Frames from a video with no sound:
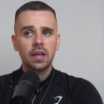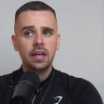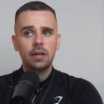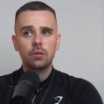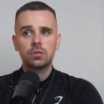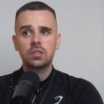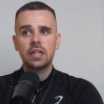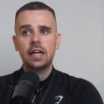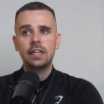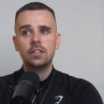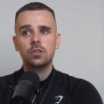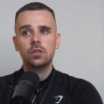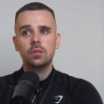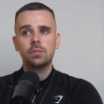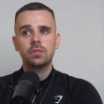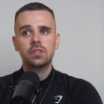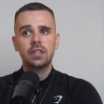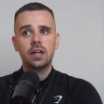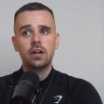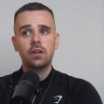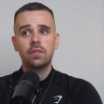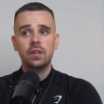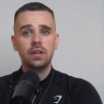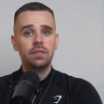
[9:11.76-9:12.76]
he'll say to
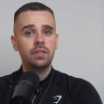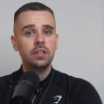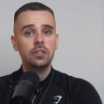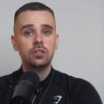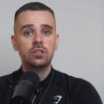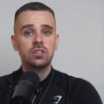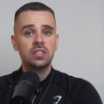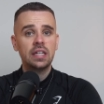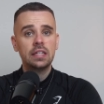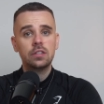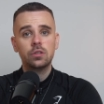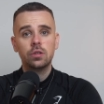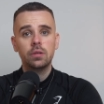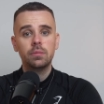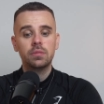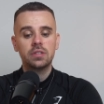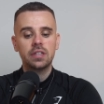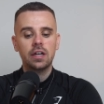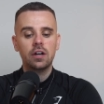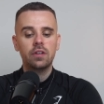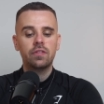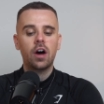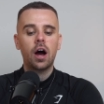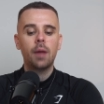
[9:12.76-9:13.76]
himself, if he said to
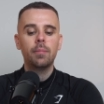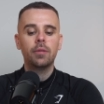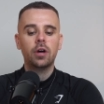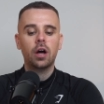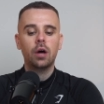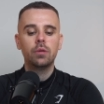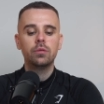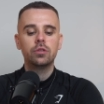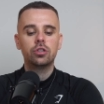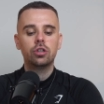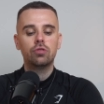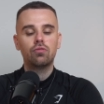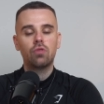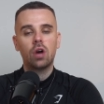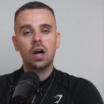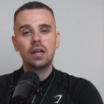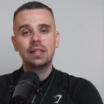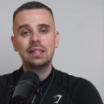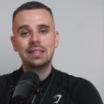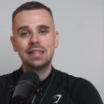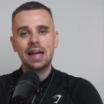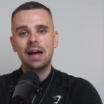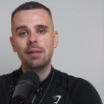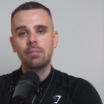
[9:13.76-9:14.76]
himself, I'm going to
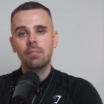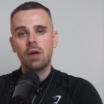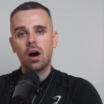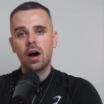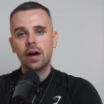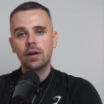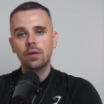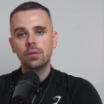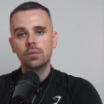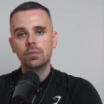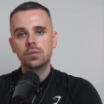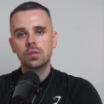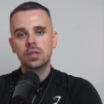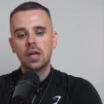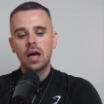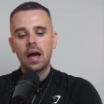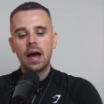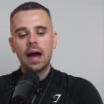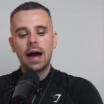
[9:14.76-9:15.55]
run 10 miles,